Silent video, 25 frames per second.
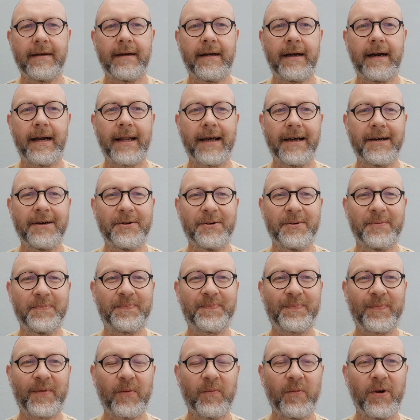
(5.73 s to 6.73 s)
Hello,
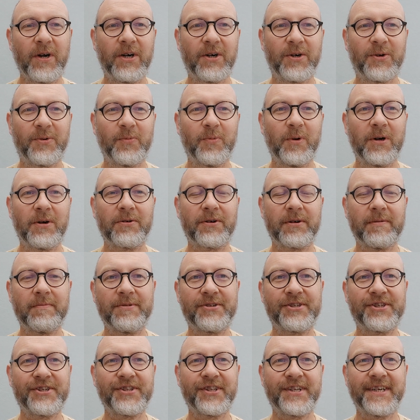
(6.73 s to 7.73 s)
welcome
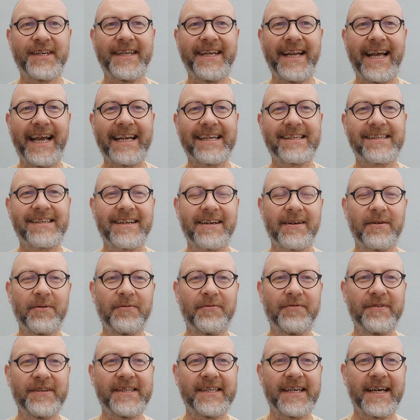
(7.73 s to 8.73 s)
to the next little
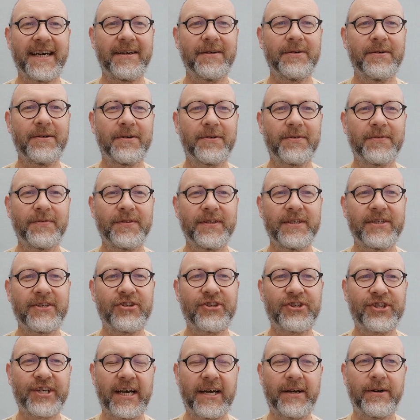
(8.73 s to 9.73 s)
video on this
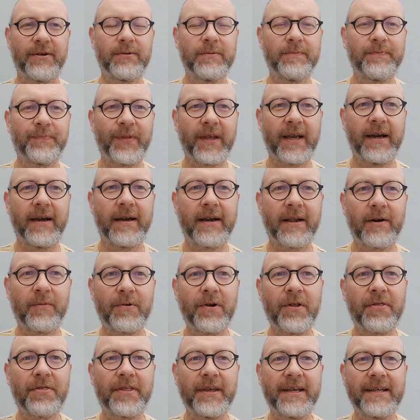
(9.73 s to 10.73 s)
channel, and I
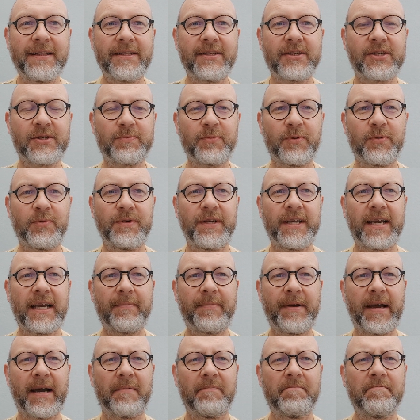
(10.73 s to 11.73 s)
want to think this morning
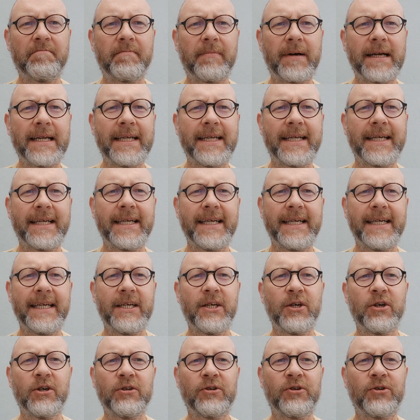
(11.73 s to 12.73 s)
about
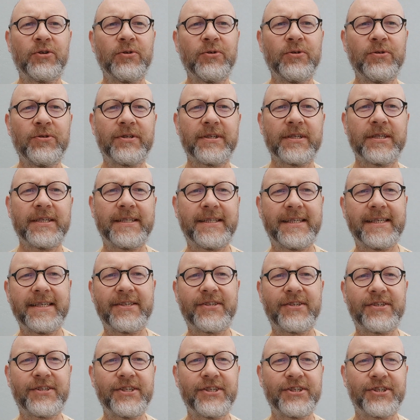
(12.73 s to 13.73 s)
making good
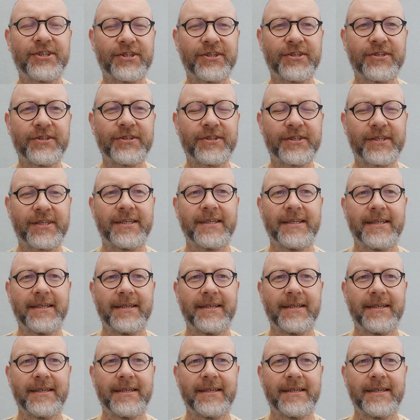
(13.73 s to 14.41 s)
decisions.